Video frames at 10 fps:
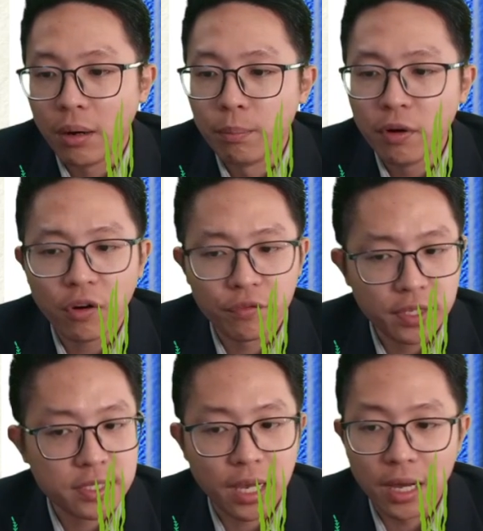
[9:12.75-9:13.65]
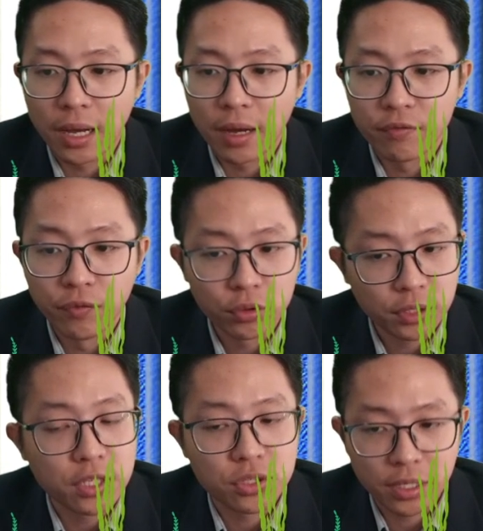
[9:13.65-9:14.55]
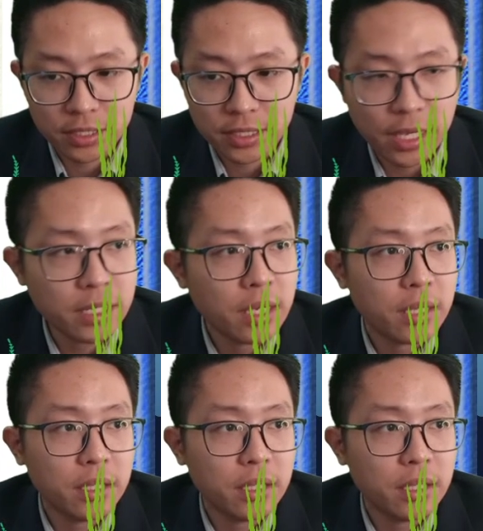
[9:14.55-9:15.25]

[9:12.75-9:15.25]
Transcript: Both of these are voltage. You understand?